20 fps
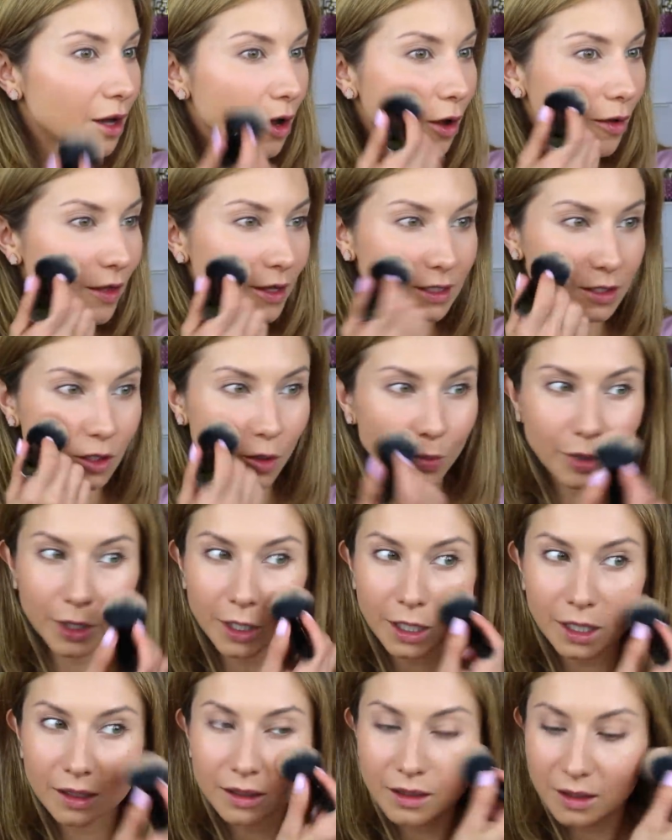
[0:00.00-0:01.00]
Oh, that's so
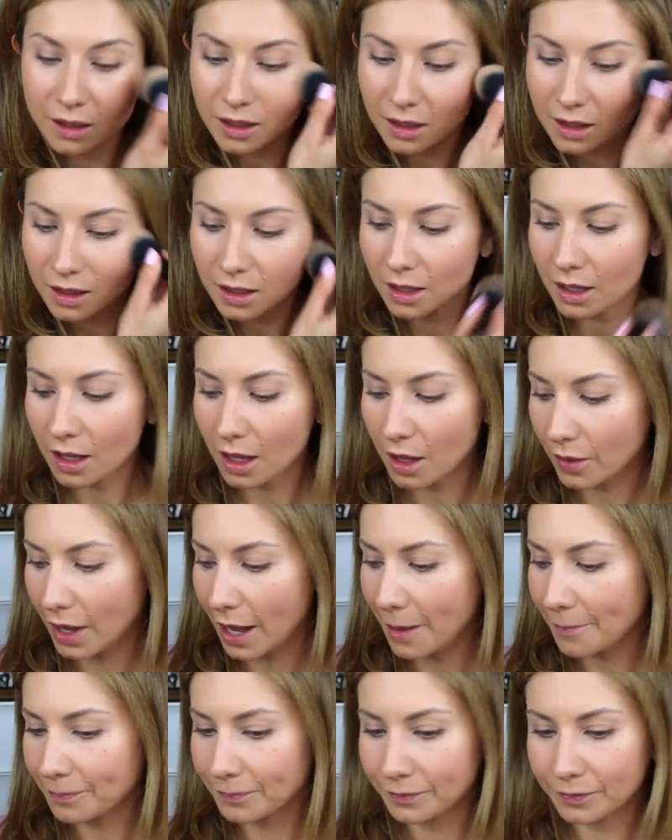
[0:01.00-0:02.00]
pretty.
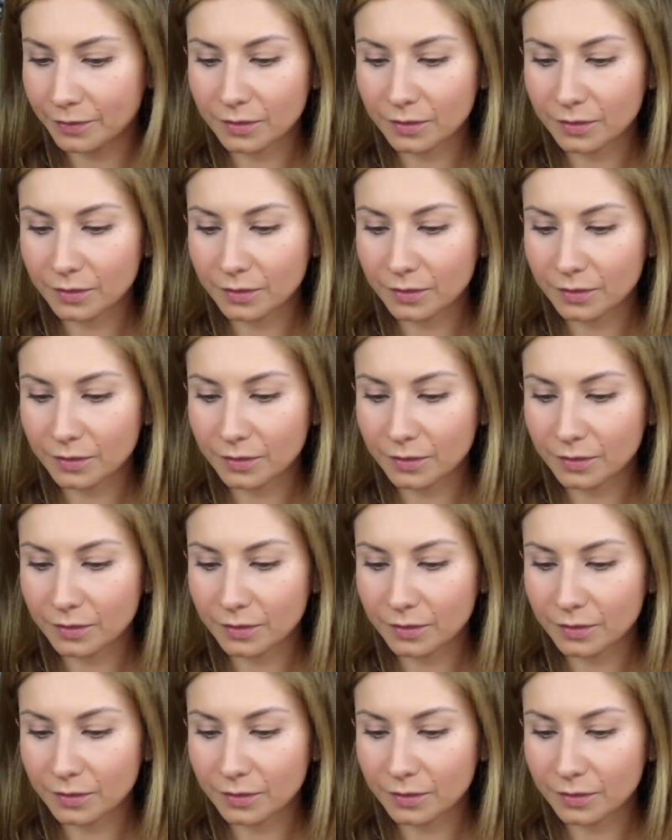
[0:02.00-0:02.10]
Okay.